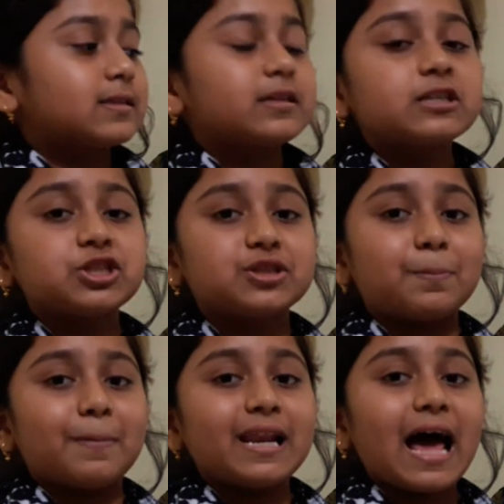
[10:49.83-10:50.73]
touch
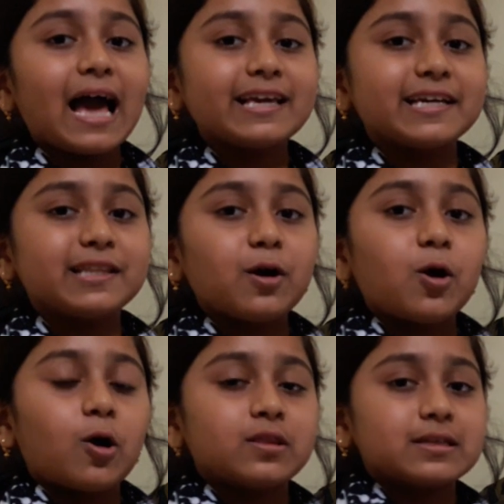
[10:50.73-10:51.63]
the bell icon
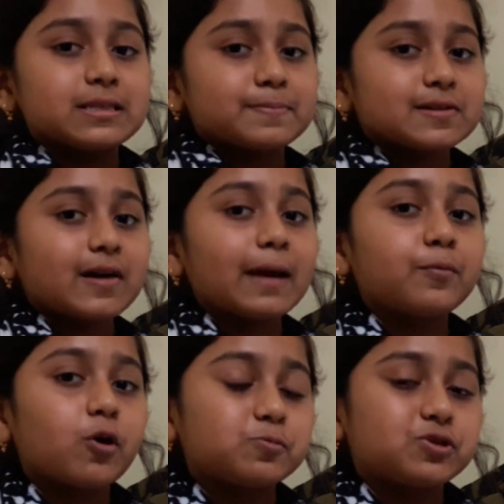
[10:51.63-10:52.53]
on the subscribe
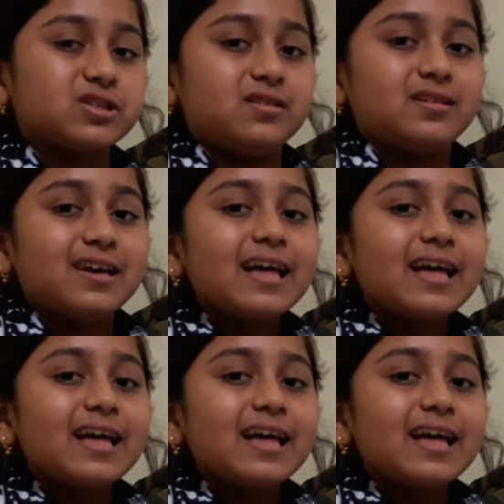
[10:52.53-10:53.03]
option,